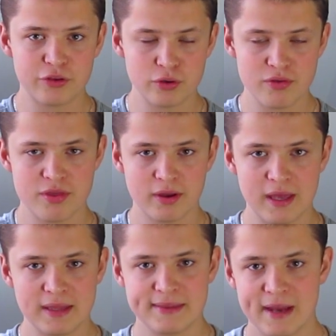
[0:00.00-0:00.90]
turn the
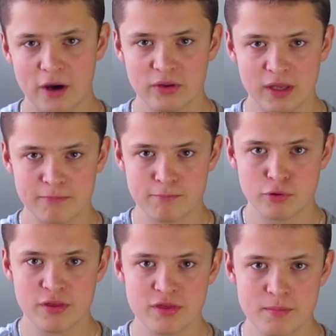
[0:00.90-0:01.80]
gain down and
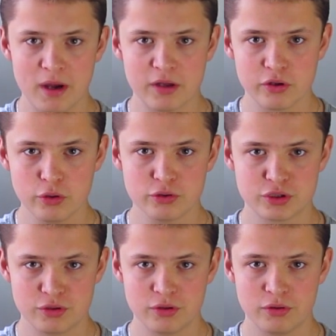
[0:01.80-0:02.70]
bring the mic
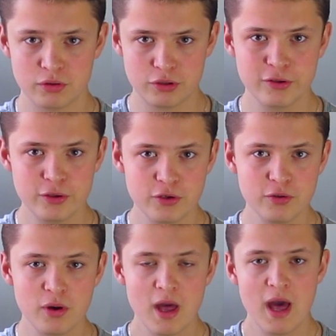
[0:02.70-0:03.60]
closer to
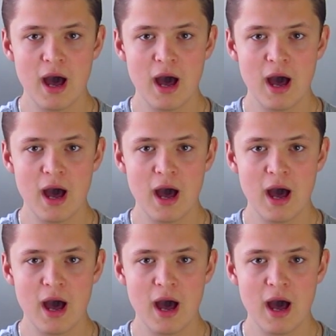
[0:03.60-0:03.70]
you